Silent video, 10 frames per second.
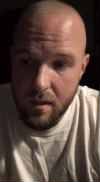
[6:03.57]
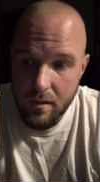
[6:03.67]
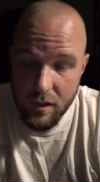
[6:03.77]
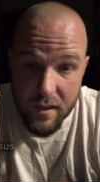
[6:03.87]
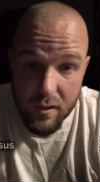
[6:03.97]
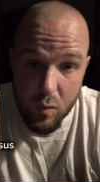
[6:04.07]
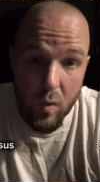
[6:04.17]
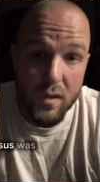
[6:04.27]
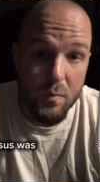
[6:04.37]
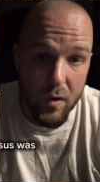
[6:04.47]
Jesus
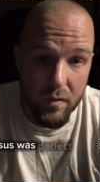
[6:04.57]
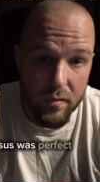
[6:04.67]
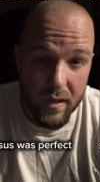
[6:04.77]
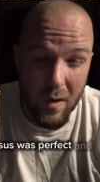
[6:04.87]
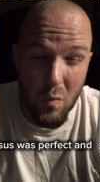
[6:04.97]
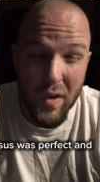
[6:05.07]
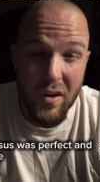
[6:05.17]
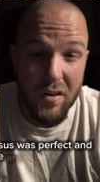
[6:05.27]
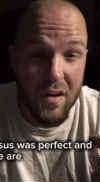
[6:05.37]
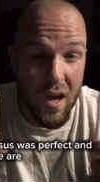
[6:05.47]
was perfect, and we
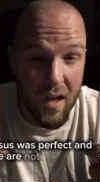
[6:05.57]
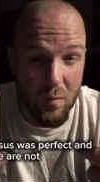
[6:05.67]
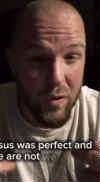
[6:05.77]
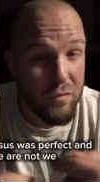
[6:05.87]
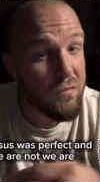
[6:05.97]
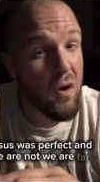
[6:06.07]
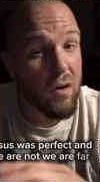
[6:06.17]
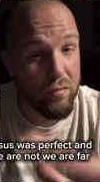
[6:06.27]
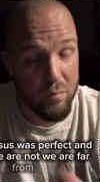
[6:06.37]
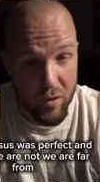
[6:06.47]
are not. We're far
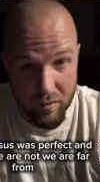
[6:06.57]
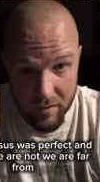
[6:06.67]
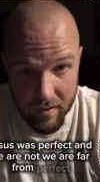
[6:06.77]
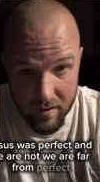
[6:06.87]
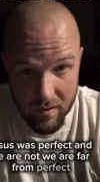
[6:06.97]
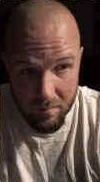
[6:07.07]
from perfect.